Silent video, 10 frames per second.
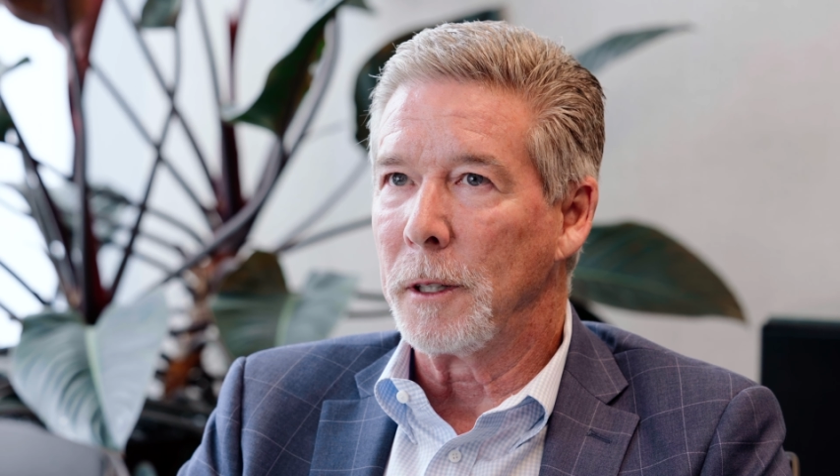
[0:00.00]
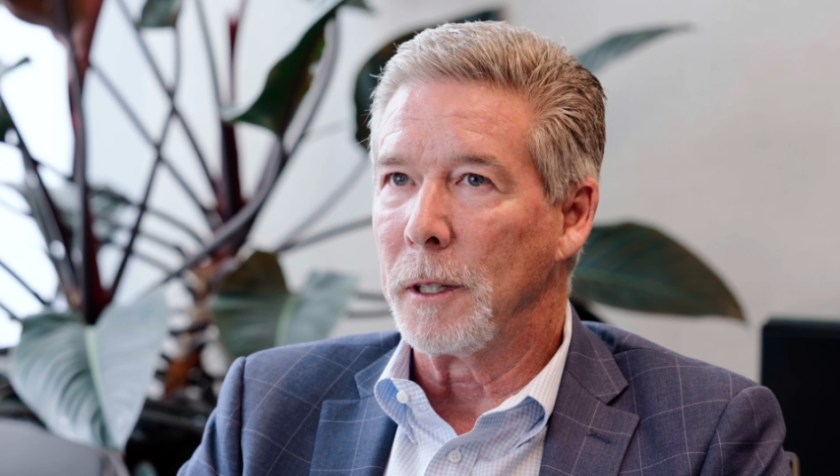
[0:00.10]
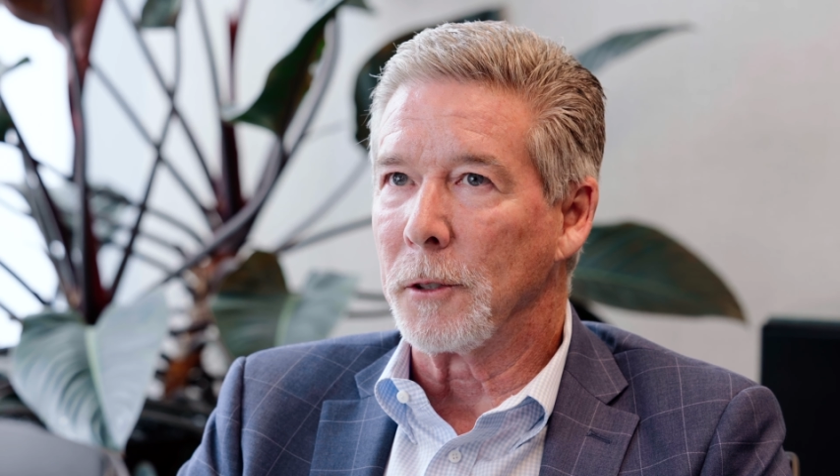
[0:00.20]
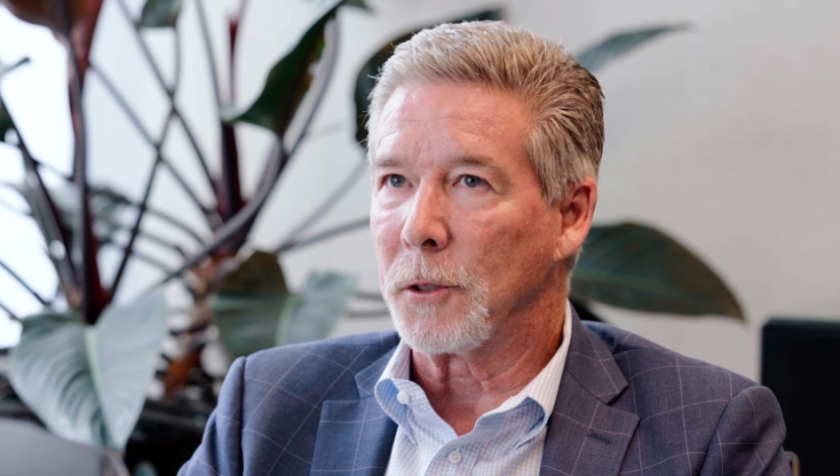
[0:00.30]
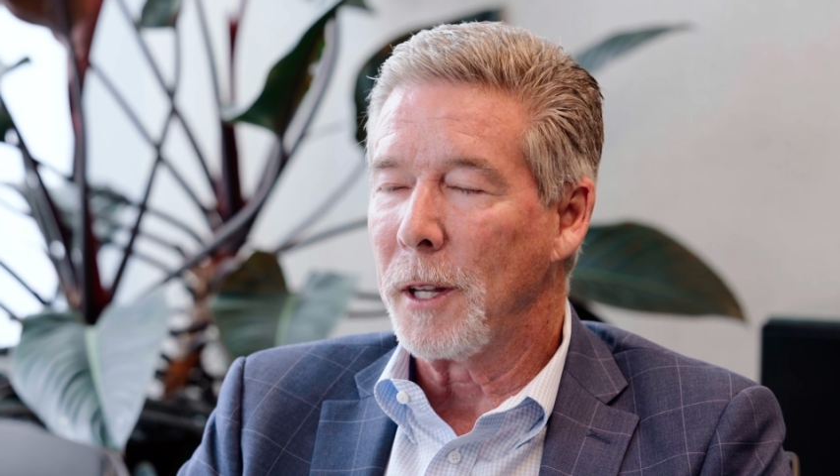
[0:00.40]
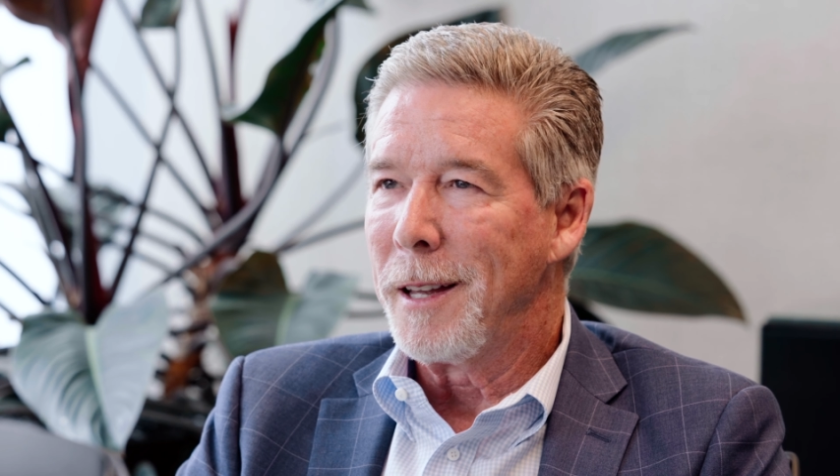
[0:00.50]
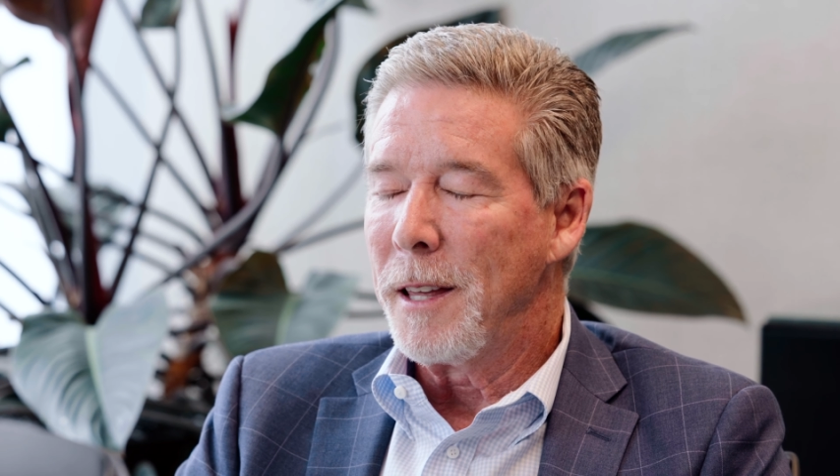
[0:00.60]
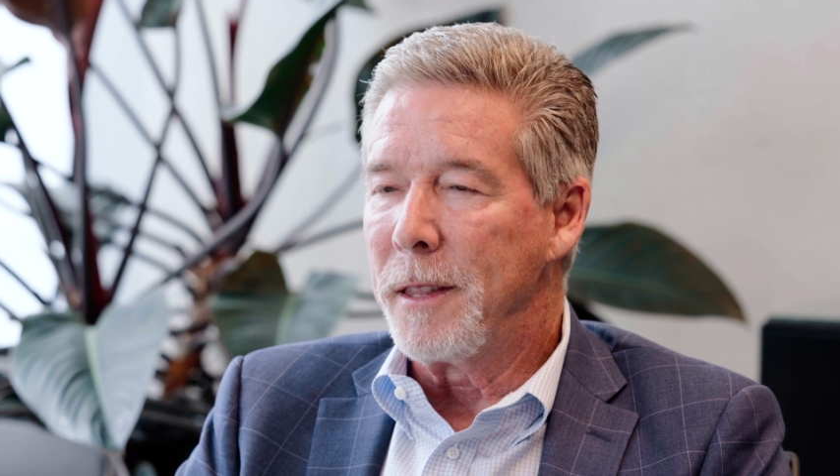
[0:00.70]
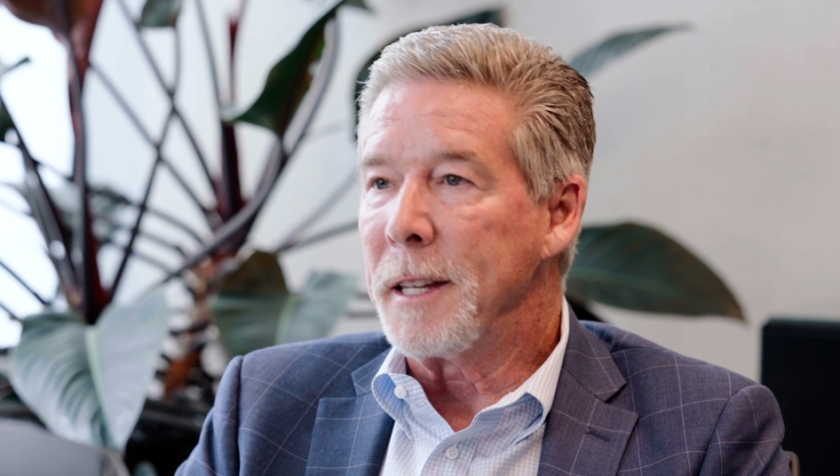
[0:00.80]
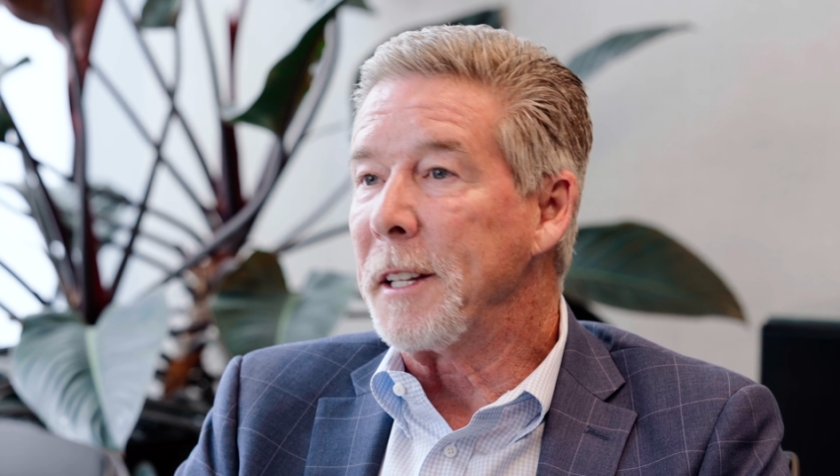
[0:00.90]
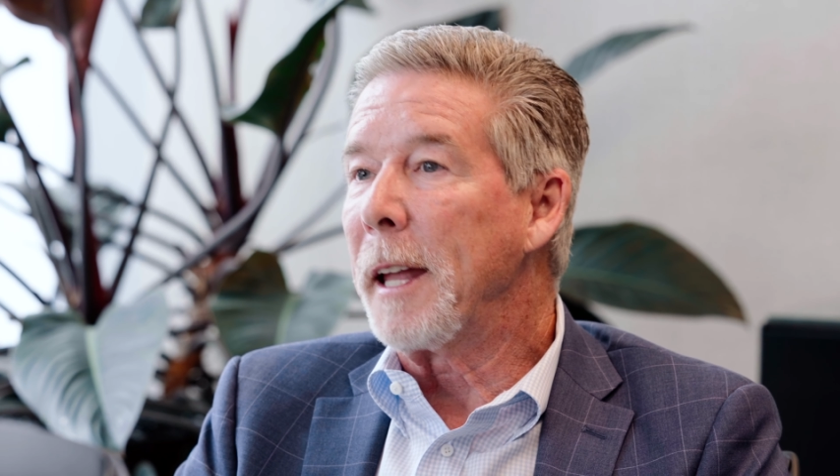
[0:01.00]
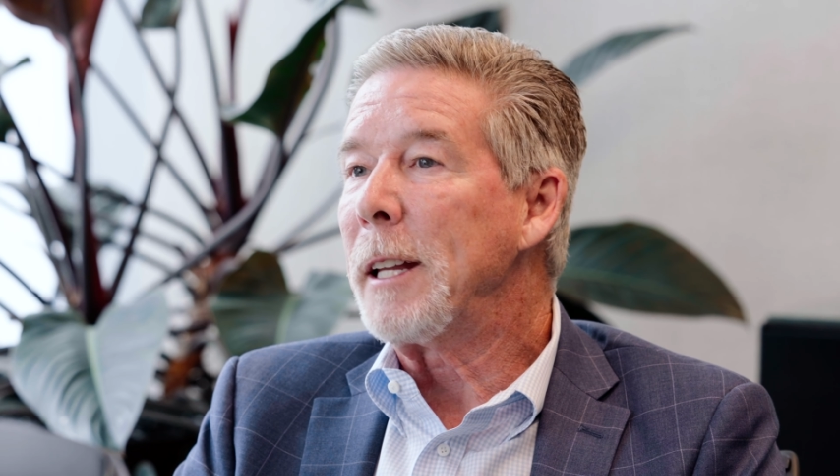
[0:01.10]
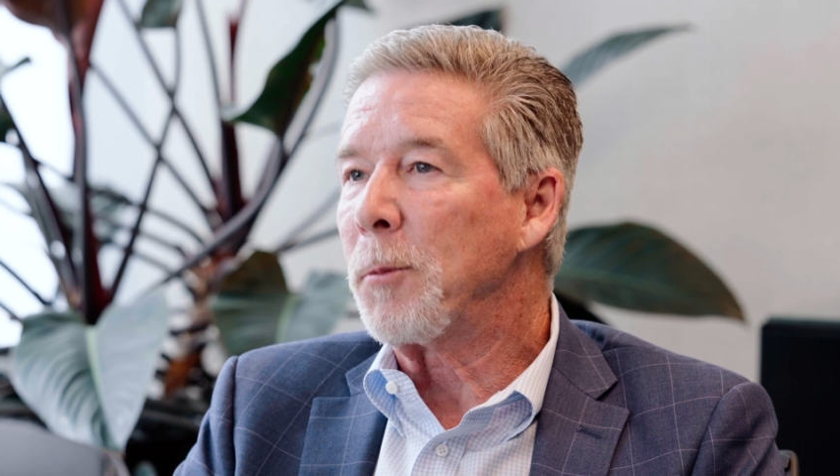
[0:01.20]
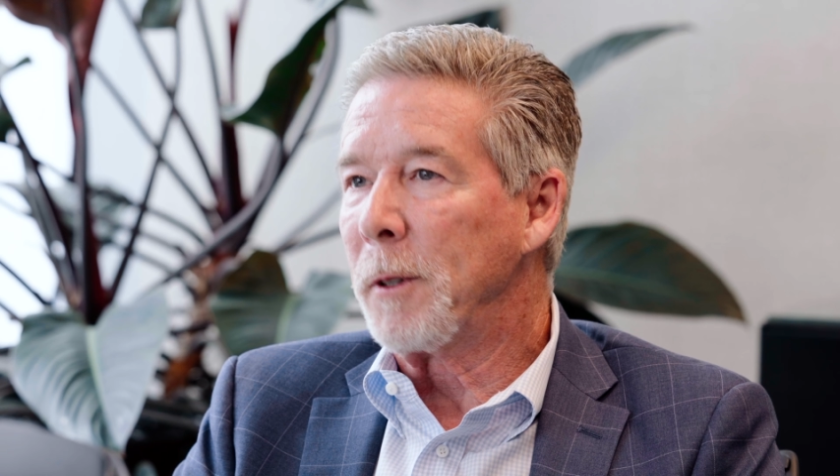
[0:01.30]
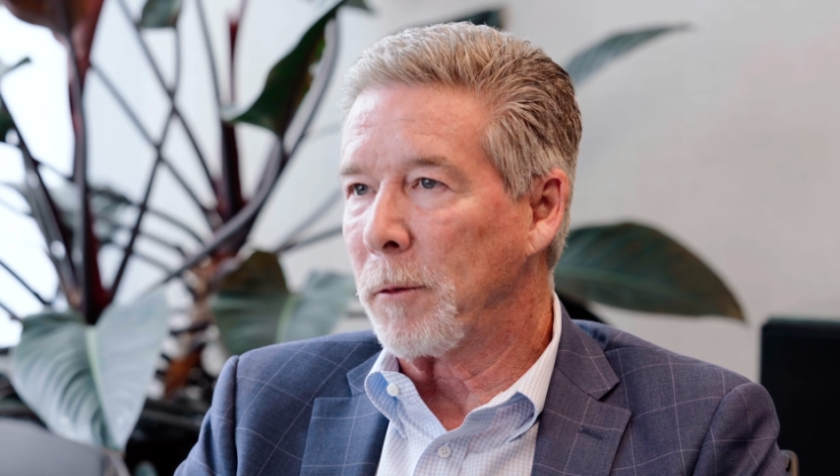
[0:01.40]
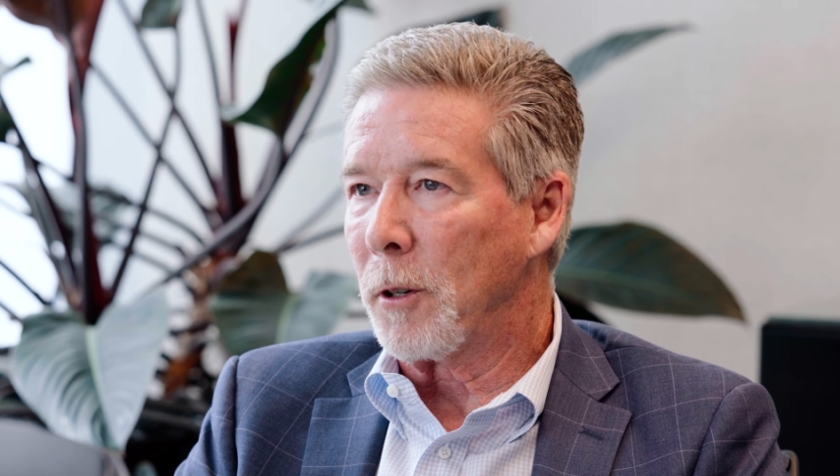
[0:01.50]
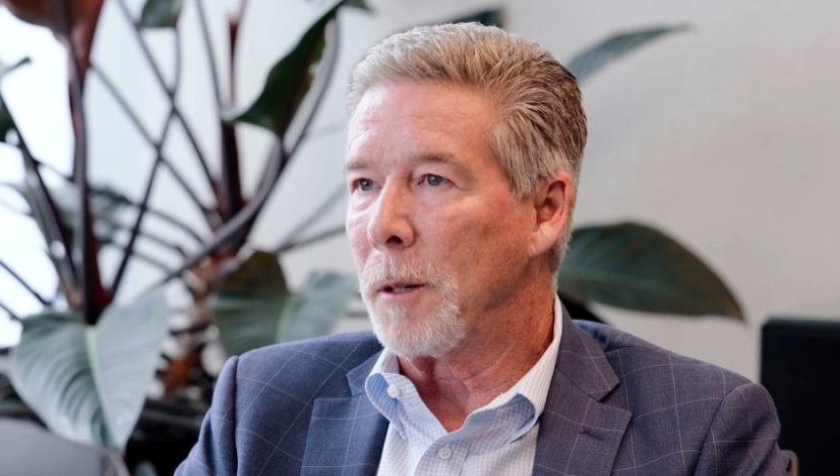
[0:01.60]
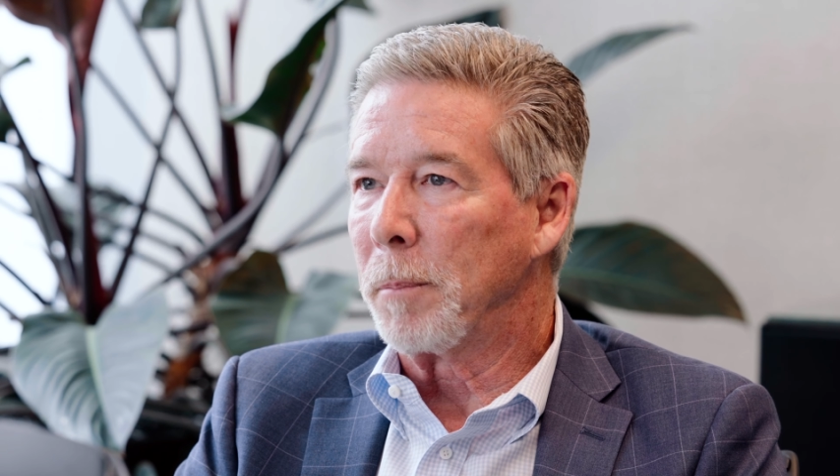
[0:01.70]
is the engagement of our